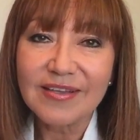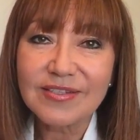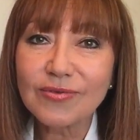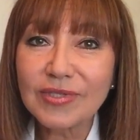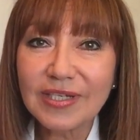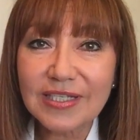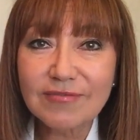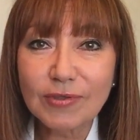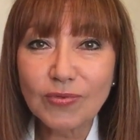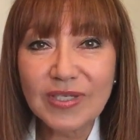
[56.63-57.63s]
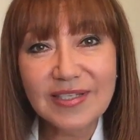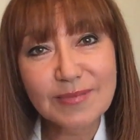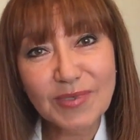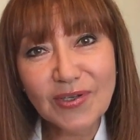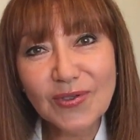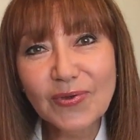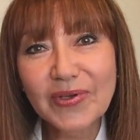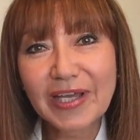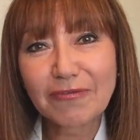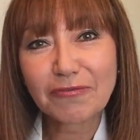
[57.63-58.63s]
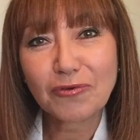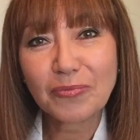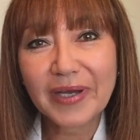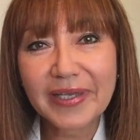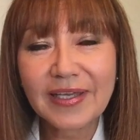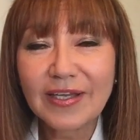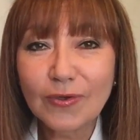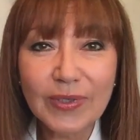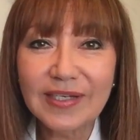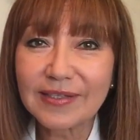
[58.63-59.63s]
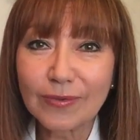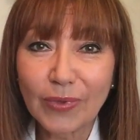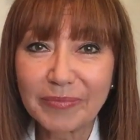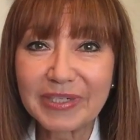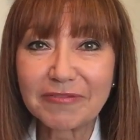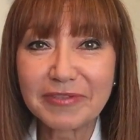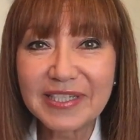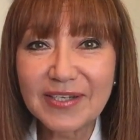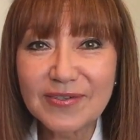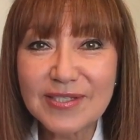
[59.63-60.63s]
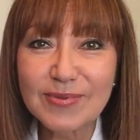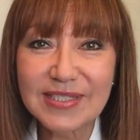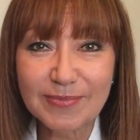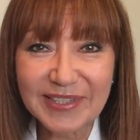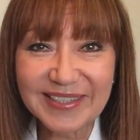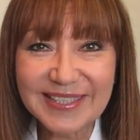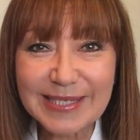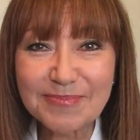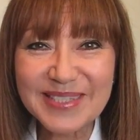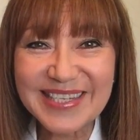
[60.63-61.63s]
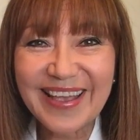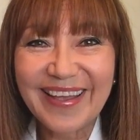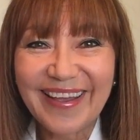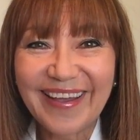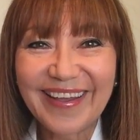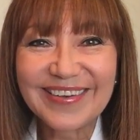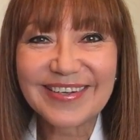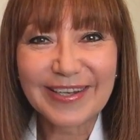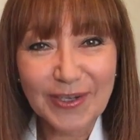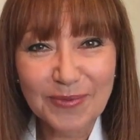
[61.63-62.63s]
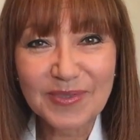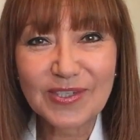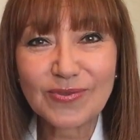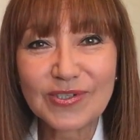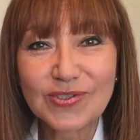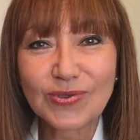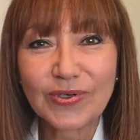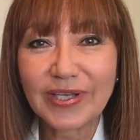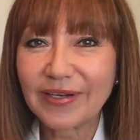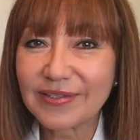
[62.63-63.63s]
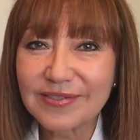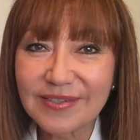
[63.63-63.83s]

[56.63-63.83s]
So in the next few weeks, be on the lookout for my quick little 1 minute videos with some little tips, and I hope that you enjoy, and I